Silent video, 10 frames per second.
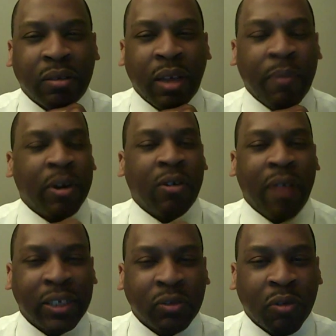
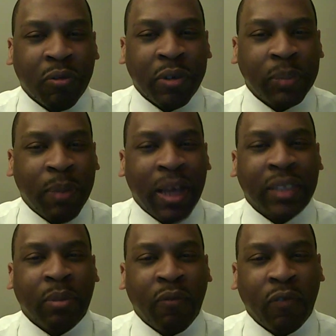Democrats were
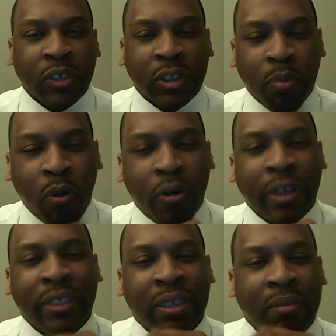responsible for
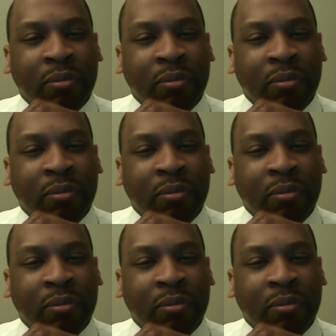supporting